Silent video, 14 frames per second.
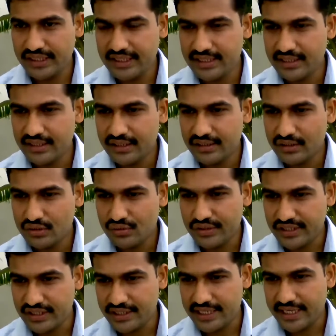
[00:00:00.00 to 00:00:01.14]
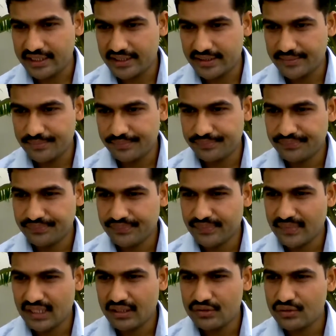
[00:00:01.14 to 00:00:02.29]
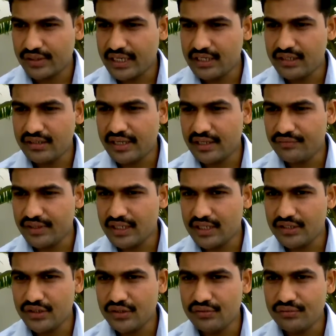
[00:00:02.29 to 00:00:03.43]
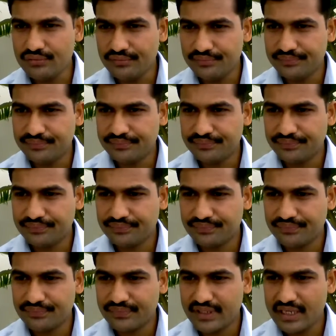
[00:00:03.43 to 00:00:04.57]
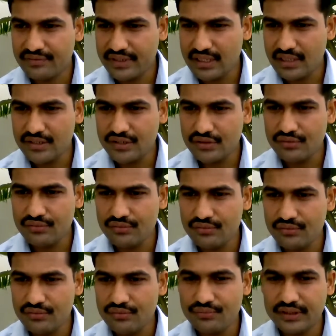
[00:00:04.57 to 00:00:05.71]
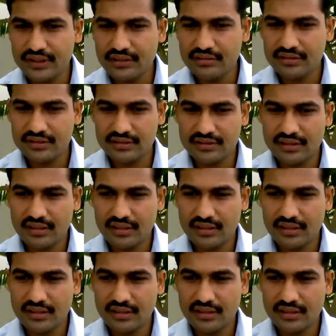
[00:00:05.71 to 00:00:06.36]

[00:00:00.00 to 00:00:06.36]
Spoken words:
today to interact. So can we continue? Can we continue with this